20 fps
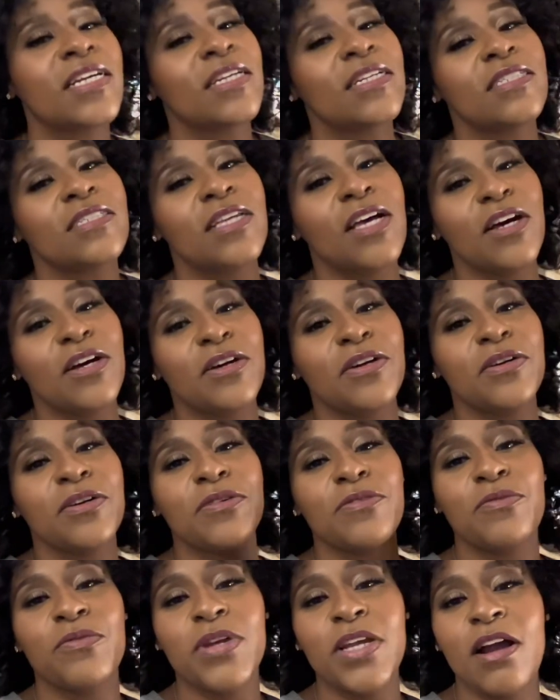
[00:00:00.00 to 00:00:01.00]

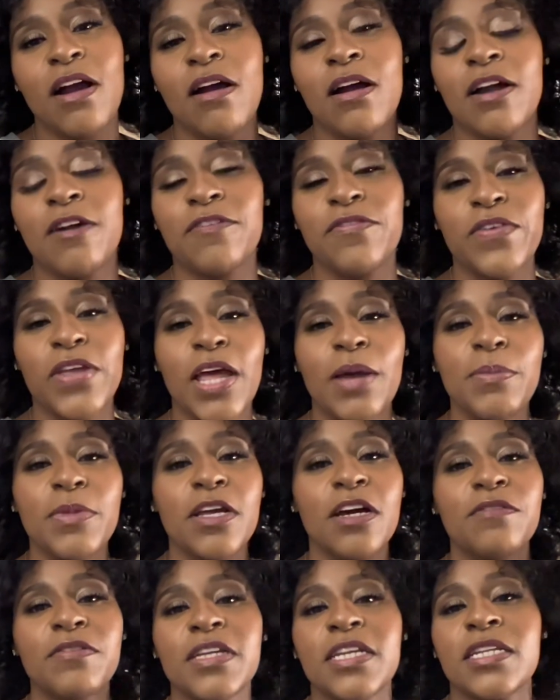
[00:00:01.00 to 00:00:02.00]
So we are a family
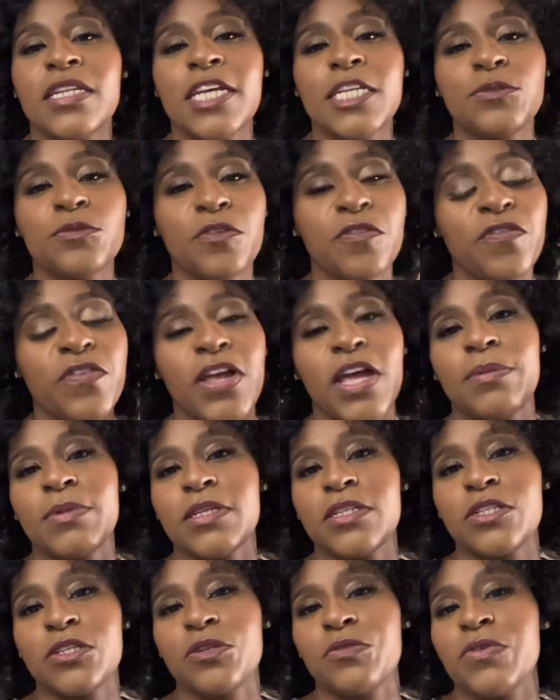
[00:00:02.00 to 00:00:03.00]
over here, and that's what family
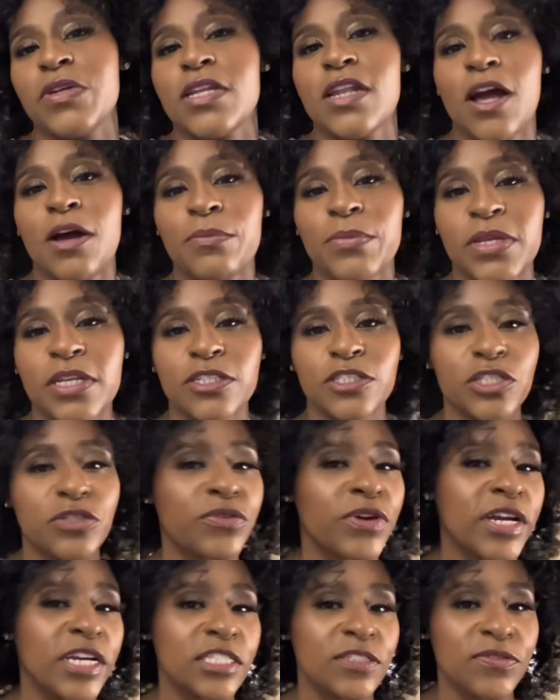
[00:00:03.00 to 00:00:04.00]
do. We don't be
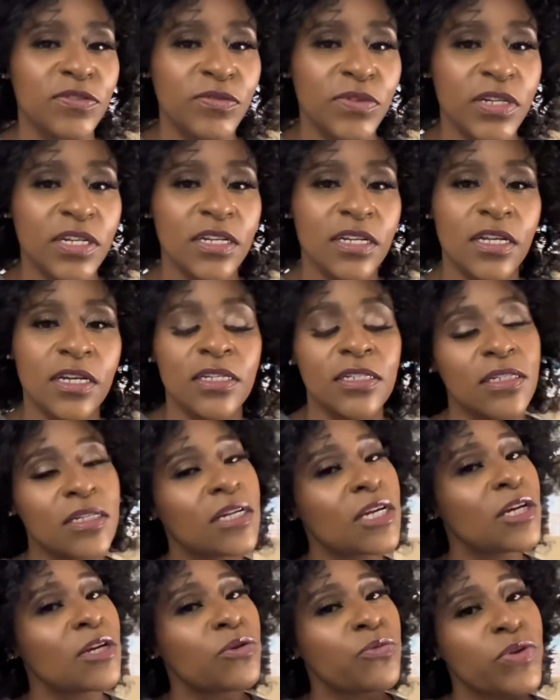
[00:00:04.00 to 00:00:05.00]
estranged from one another.
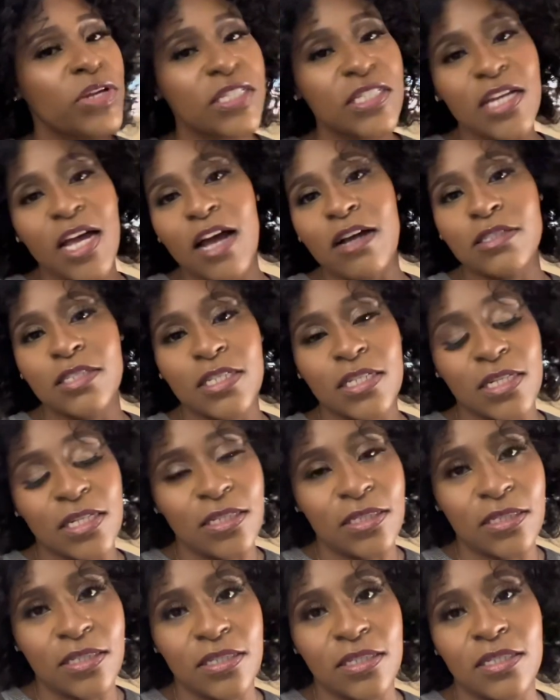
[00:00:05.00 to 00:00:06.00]
We talk to
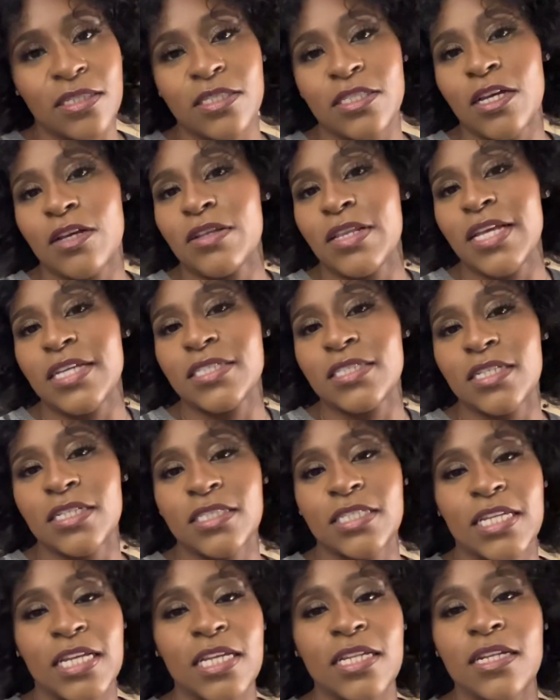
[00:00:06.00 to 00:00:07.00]
each other. So let's
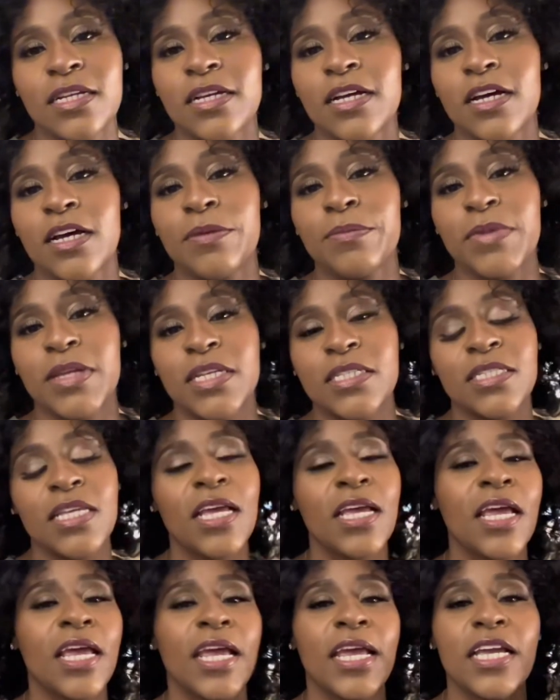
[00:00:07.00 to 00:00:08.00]
just get in the comments
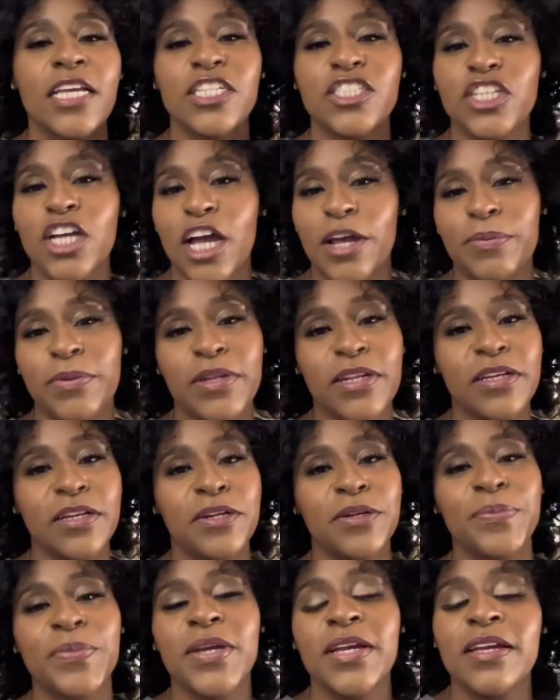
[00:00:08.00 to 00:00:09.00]
and chop it
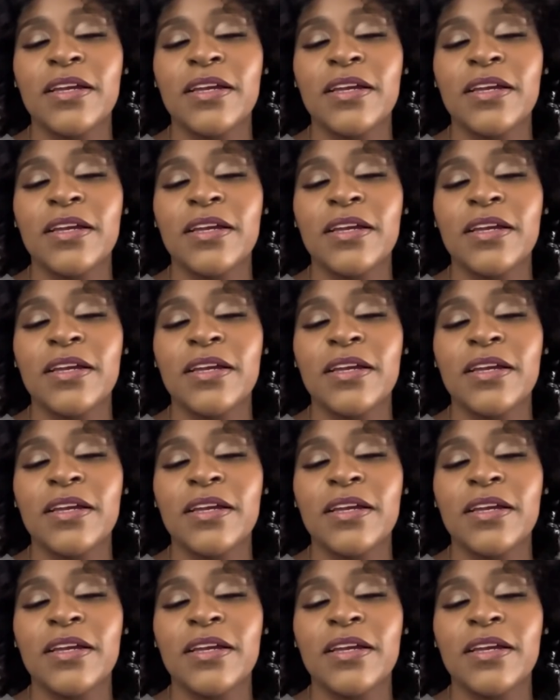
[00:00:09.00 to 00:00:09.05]
up.